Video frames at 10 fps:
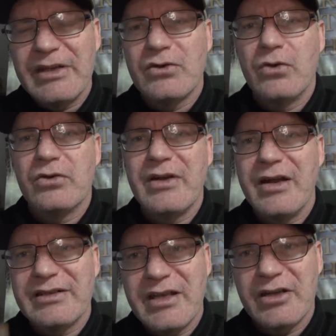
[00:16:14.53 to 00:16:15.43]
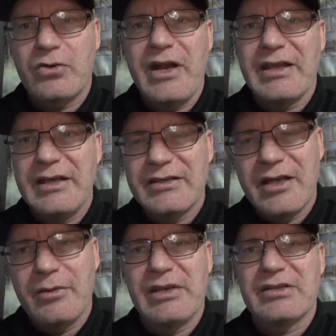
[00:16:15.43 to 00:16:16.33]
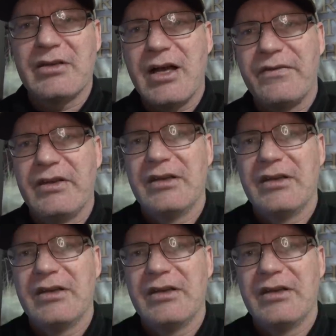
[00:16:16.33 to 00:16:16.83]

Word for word: He's going around. He's kind of cranky. He's kind of pissed off.